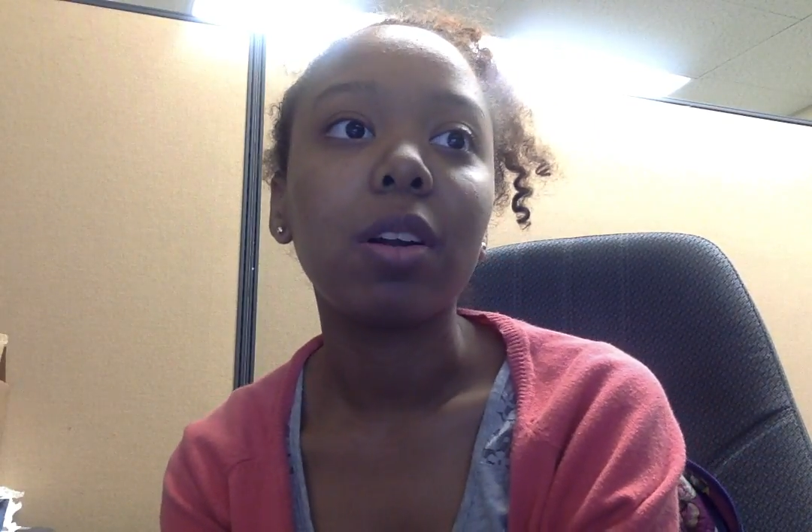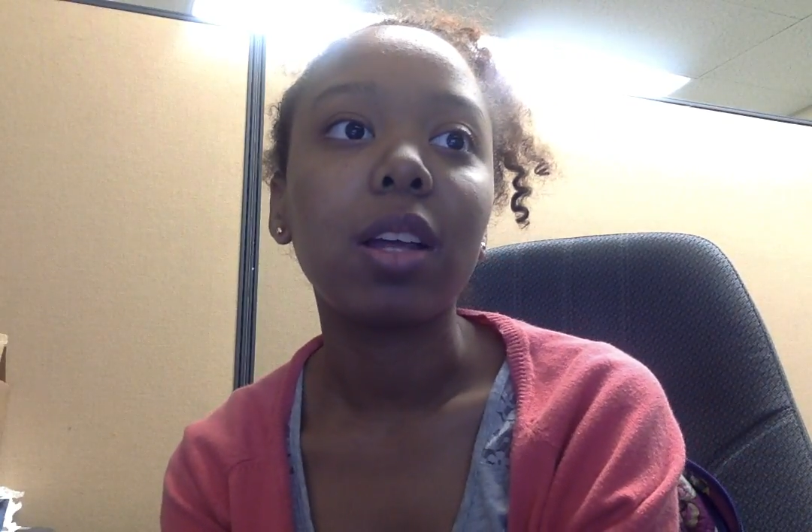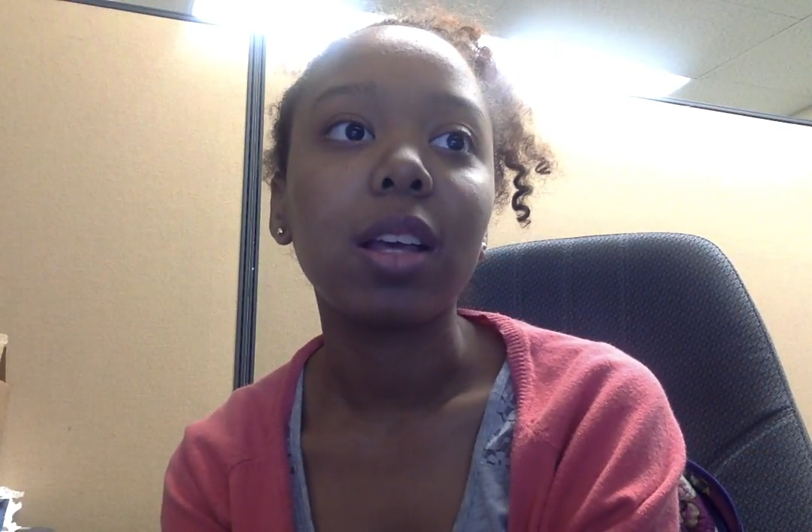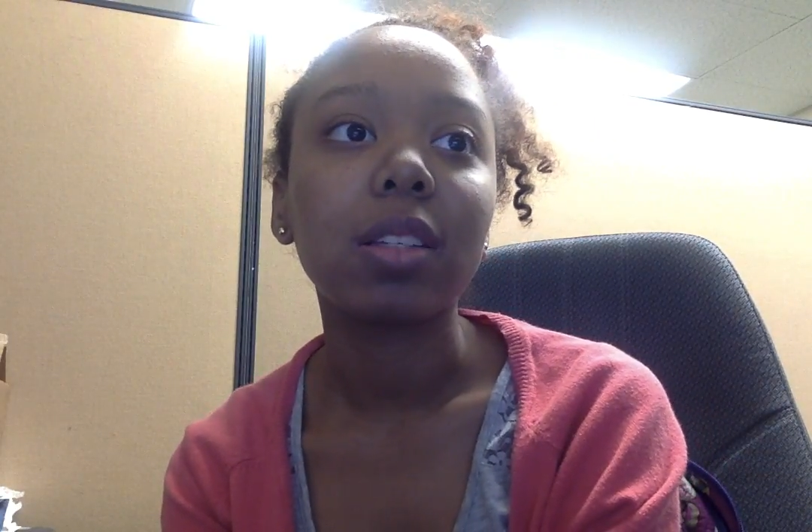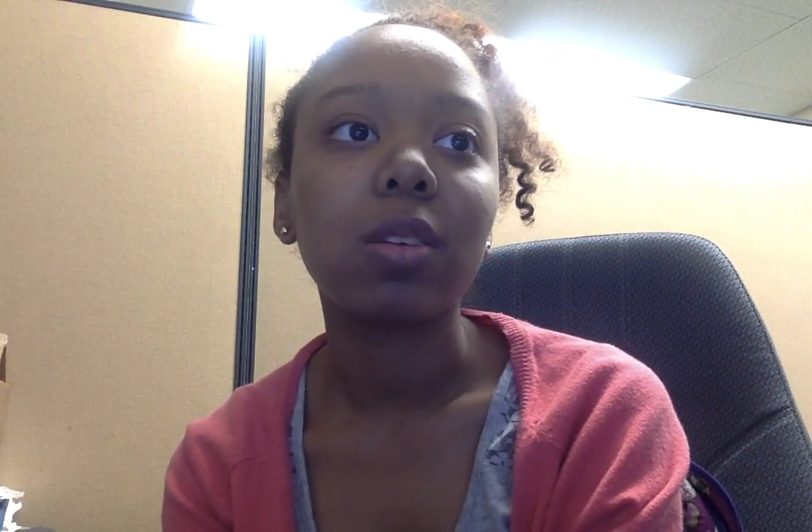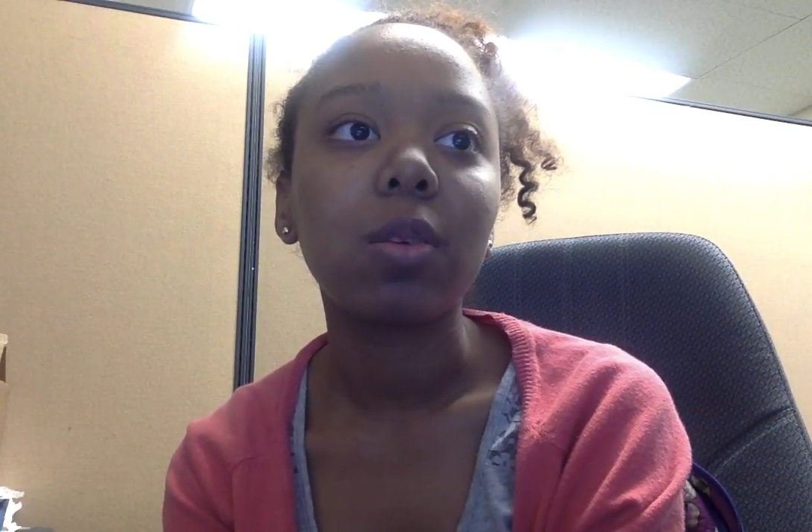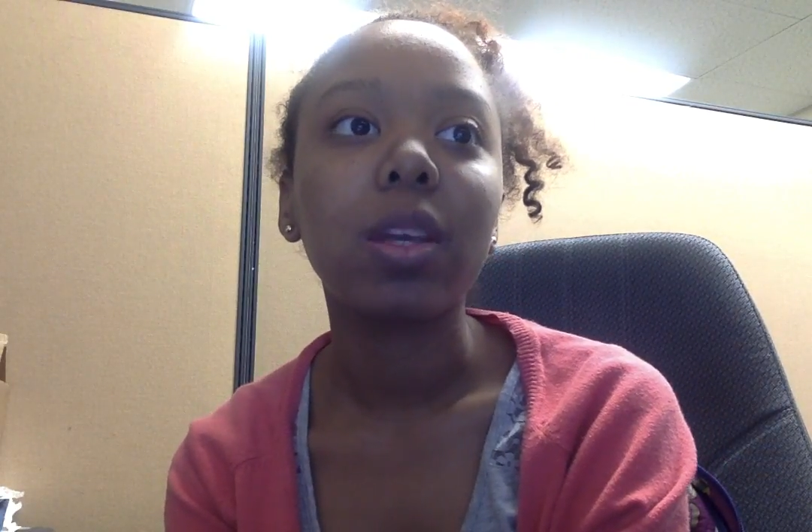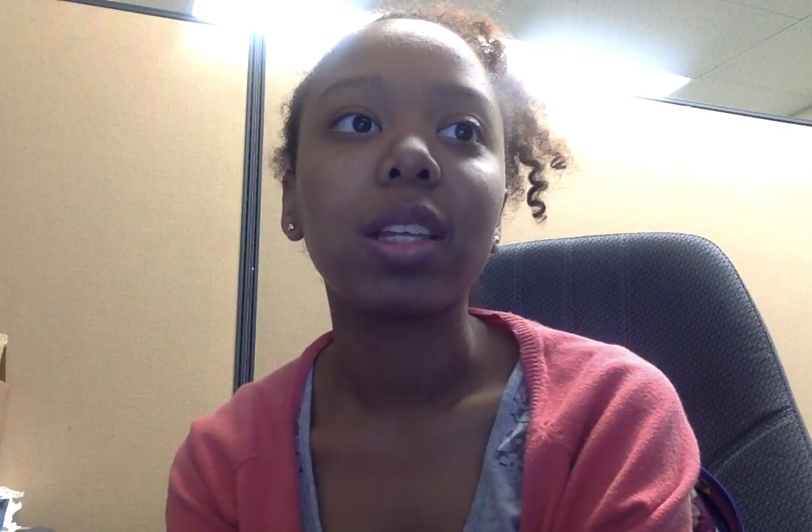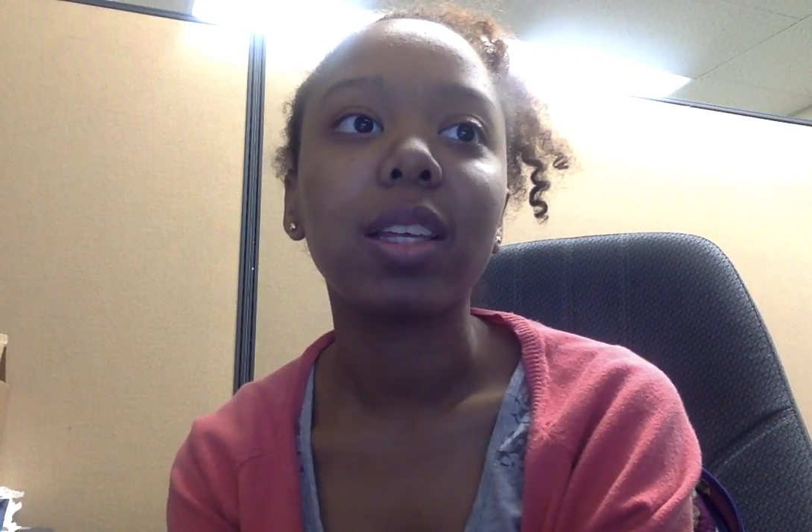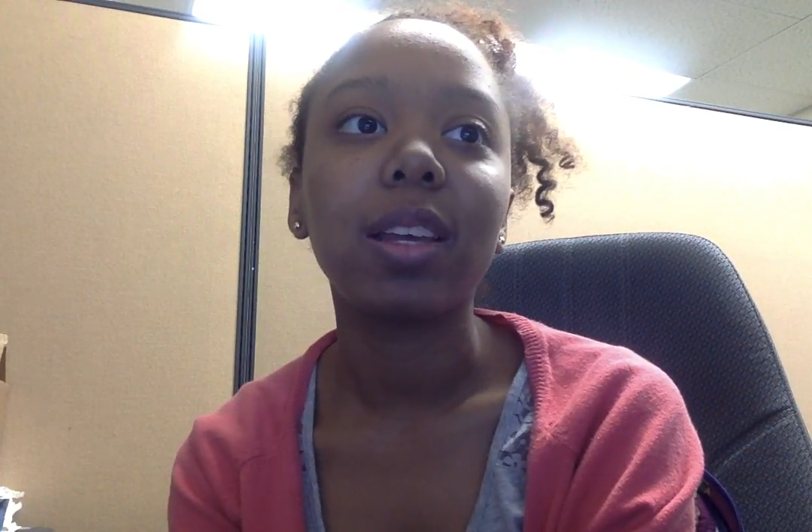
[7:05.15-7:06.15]
attacks
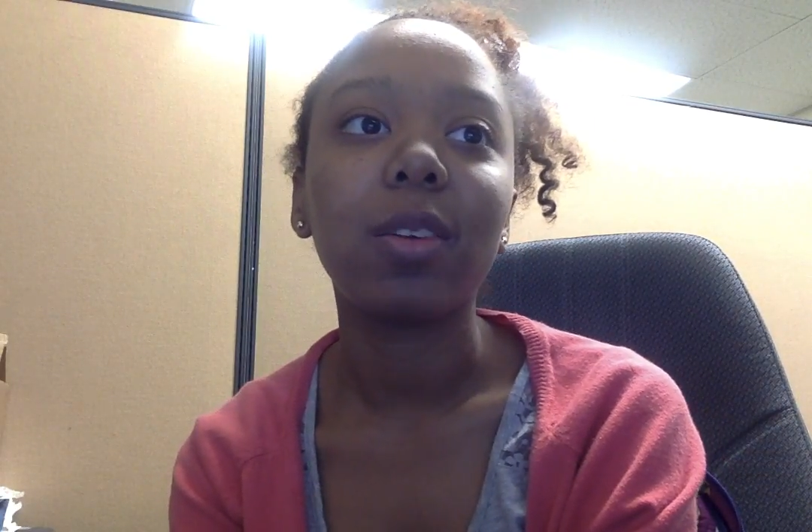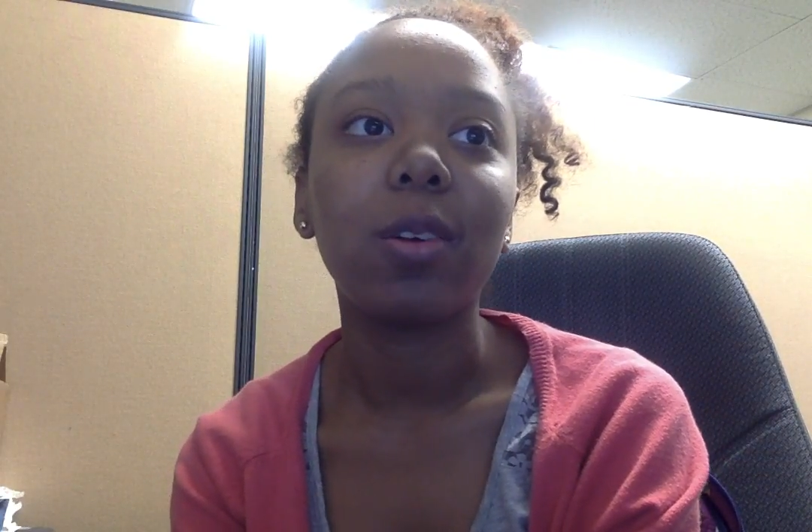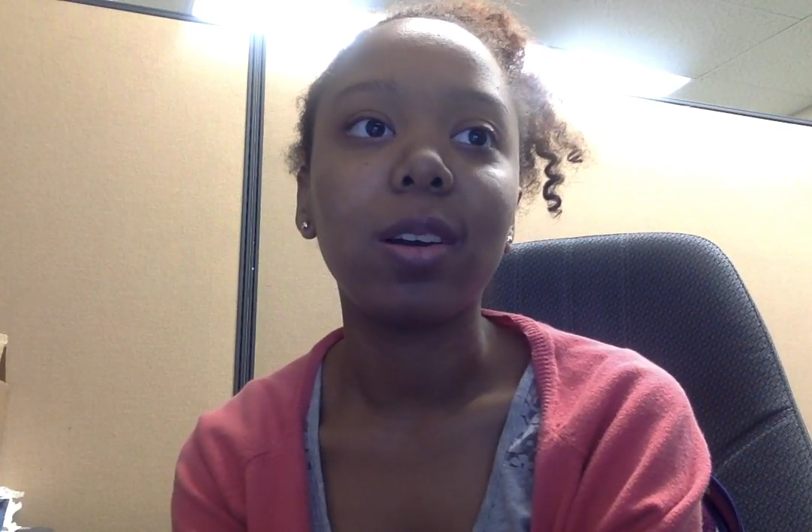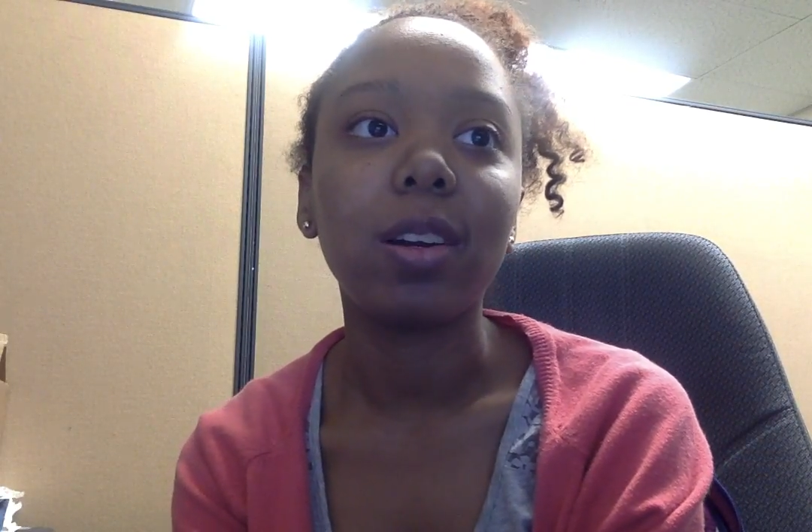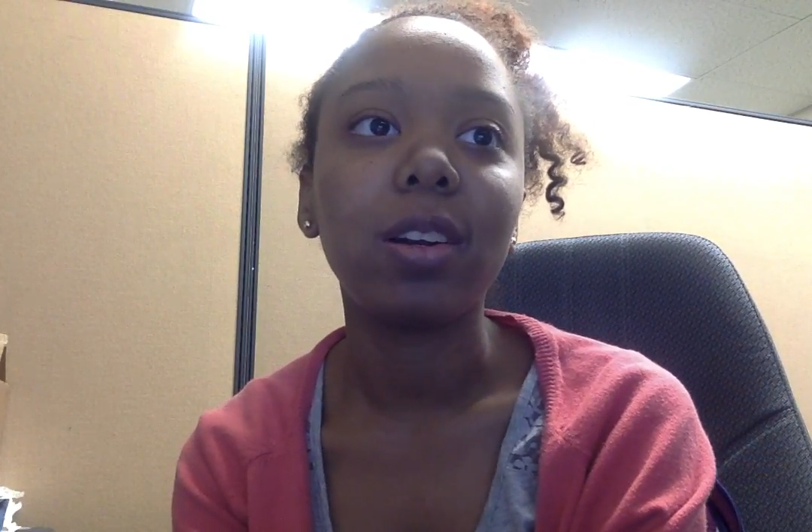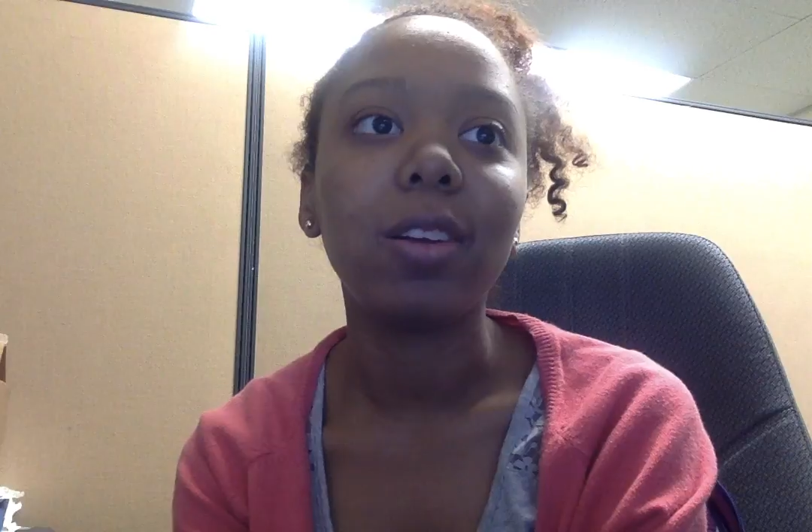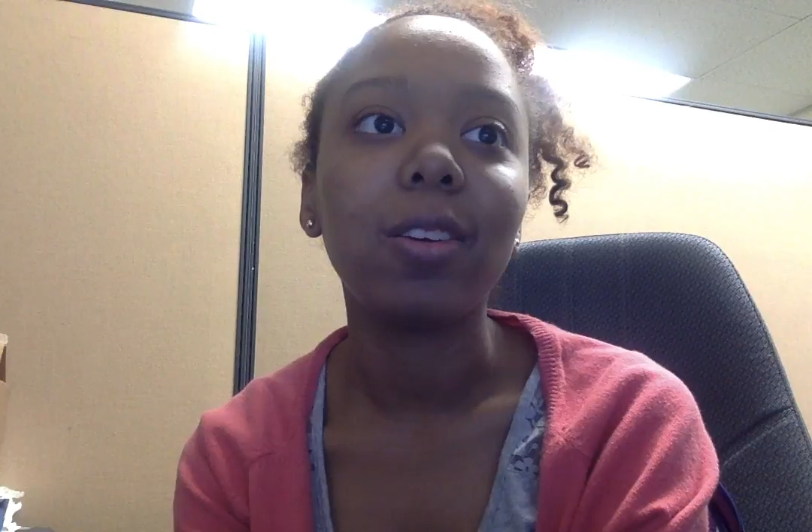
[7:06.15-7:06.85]
quickly in order to